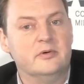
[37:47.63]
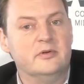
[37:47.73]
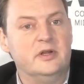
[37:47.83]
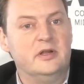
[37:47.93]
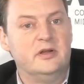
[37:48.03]

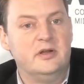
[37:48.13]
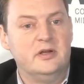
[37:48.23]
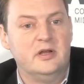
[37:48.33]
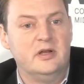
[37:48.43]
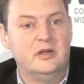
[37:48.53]

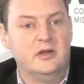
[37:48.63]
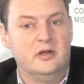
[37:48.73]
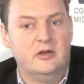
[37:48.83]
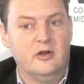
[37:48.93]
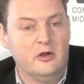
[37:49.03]
the
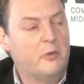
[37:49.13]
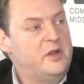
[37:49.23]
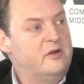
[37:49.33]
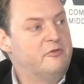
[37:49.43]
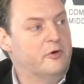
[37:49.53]

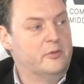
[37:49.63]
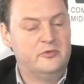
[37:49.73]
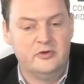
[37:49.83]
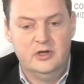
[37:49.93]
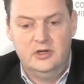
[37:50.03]
lobbying
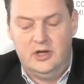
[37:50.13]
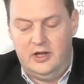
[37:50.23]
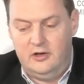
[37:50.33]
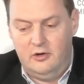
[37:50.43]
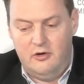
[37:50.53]
firms
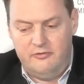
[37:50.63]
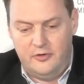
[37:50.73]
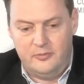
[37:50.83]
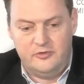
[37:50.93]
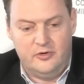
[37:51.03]
and the law
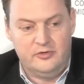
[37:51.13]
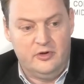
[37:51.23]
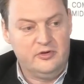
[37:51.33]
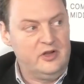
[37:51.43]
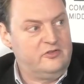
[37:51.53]
firms
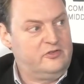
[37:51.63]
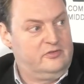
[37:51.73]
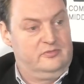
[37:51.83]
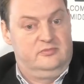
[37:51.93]
on this